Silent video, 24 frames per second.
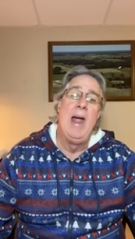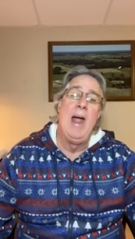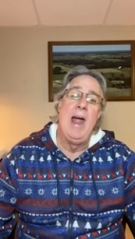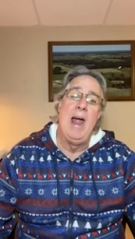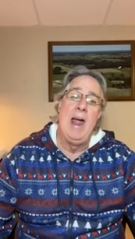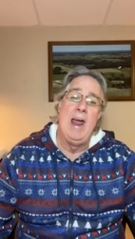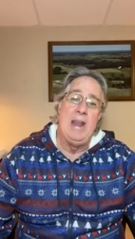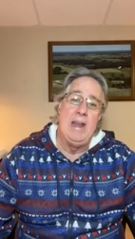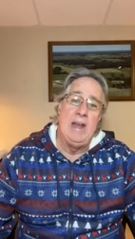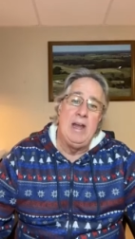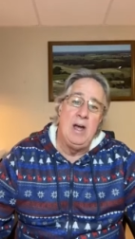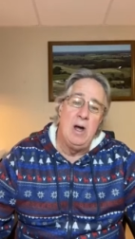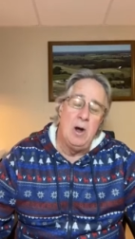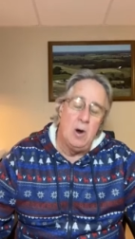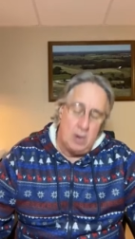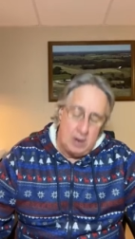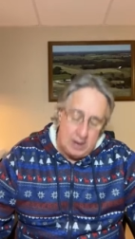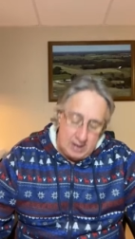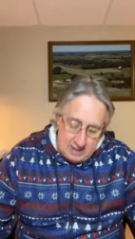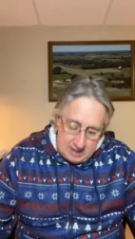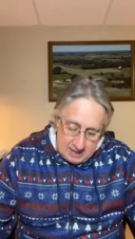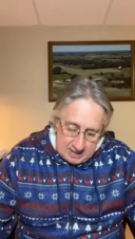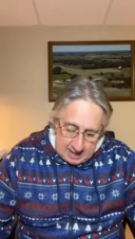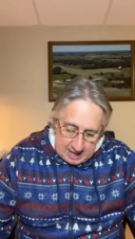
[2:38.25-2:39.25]
And
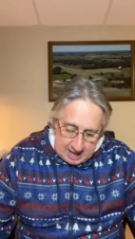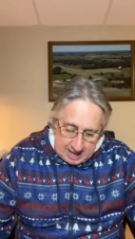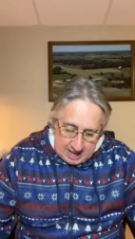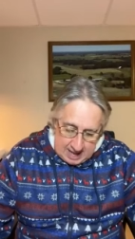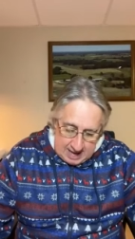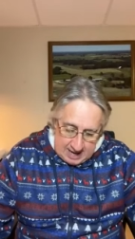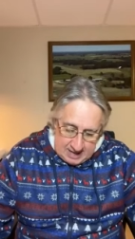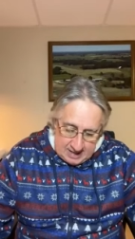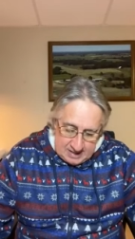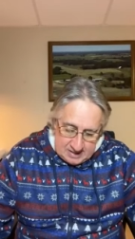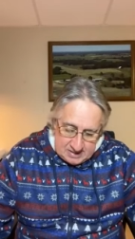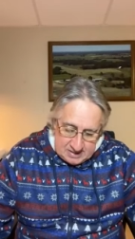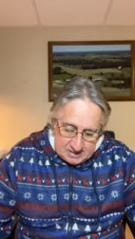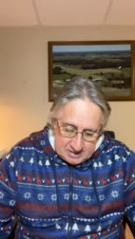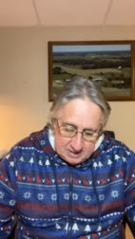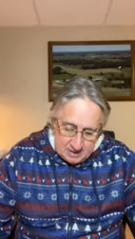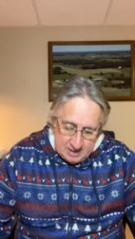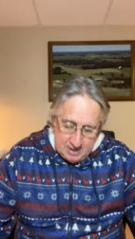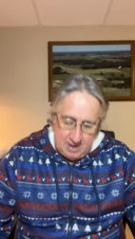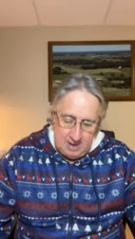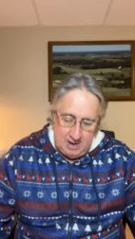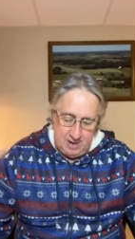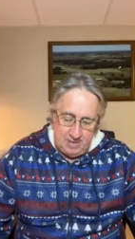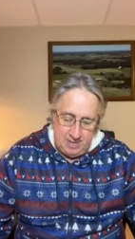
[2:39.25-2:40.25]
herein lies
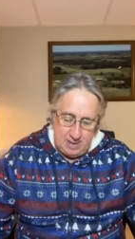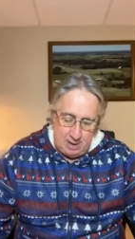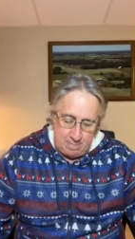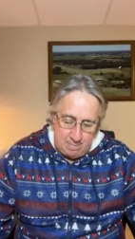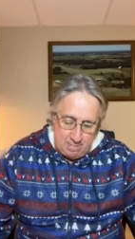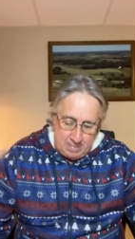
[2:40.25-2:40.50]
the